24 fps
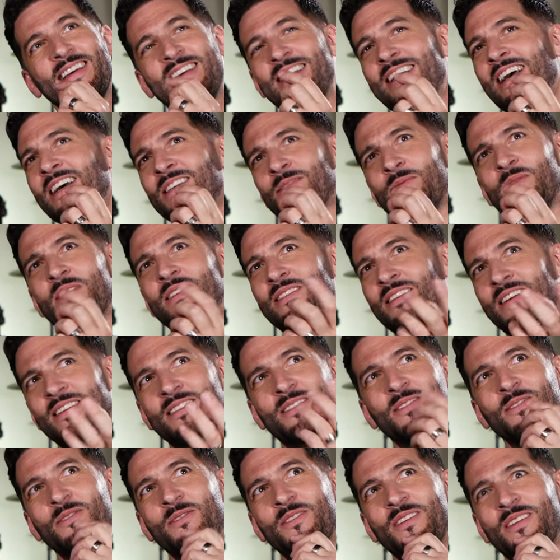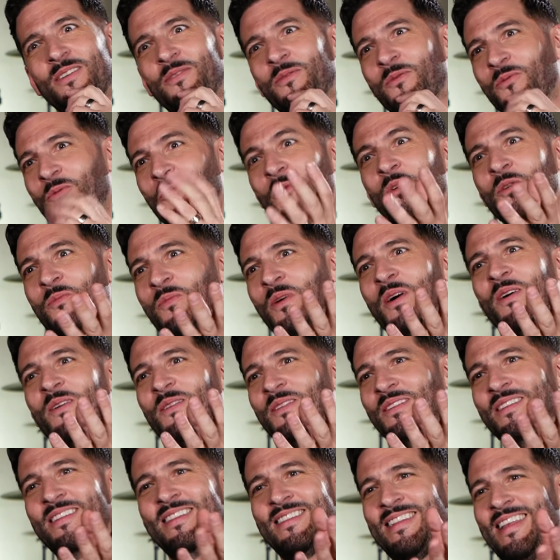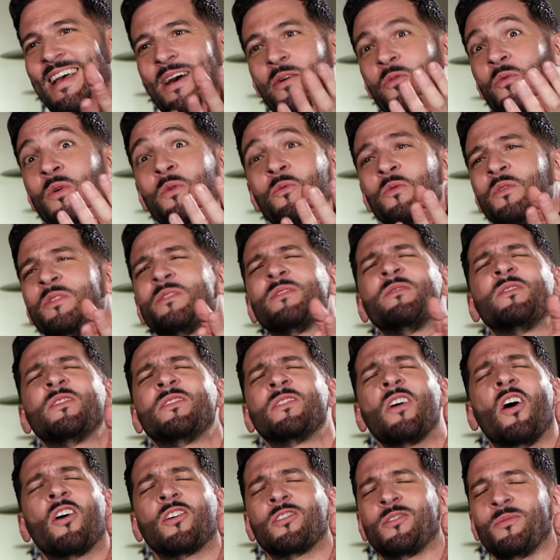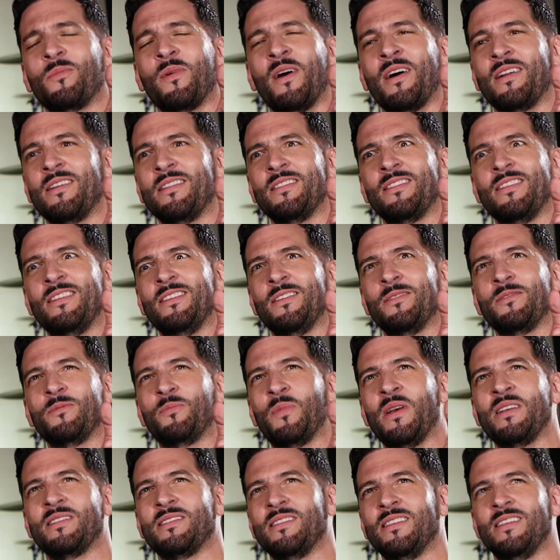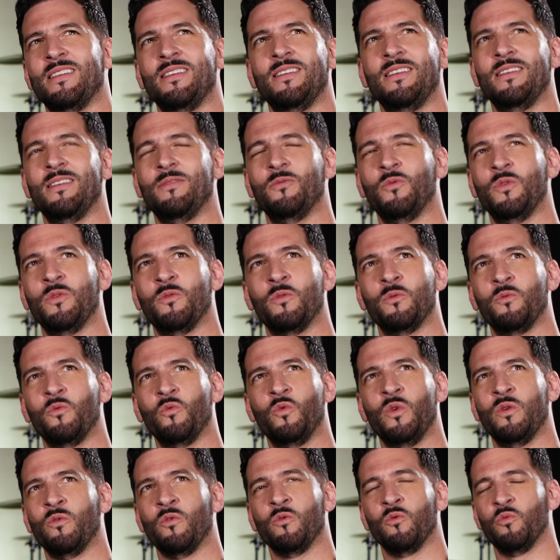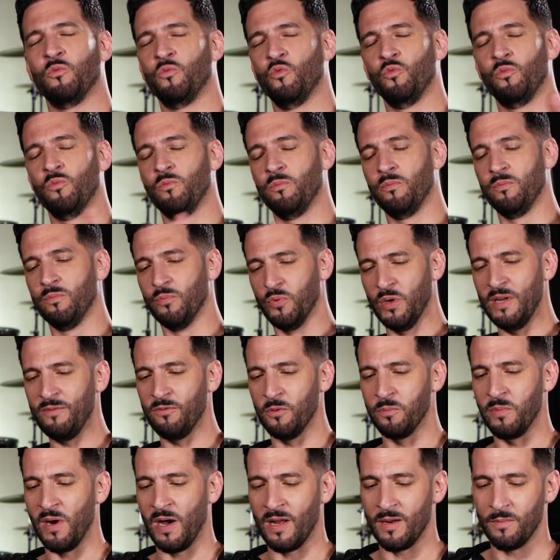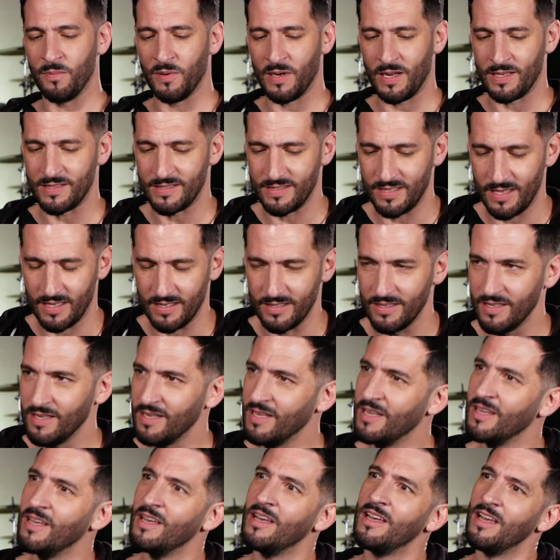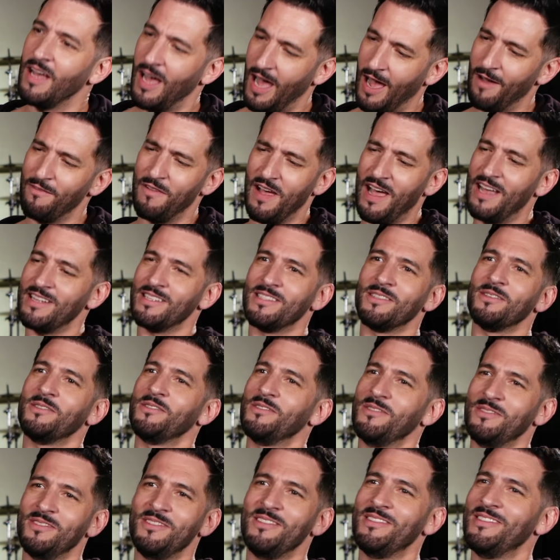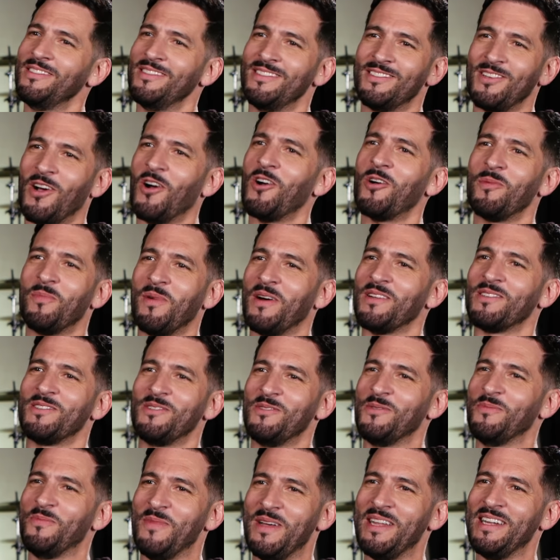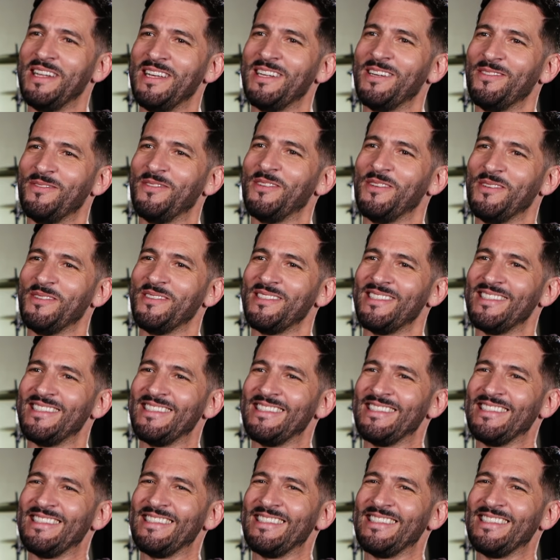he asked me, he's like, so, you know, what about that? We we talked about, you know, basically we were, we were brief about it, but I said, I've had to talk about you in many interviews.